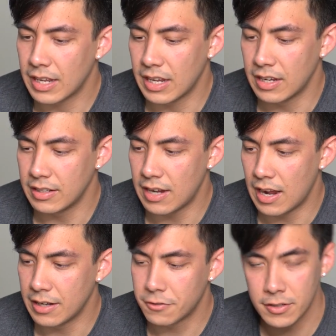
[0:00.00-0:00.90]
And
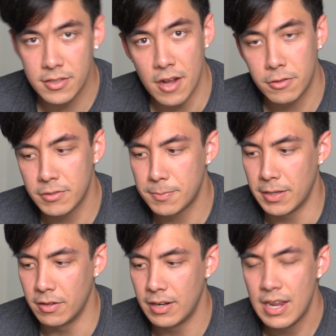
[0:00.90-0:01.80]
I trust Noctua's
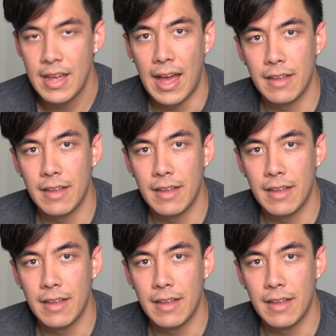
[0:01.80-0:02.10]
build.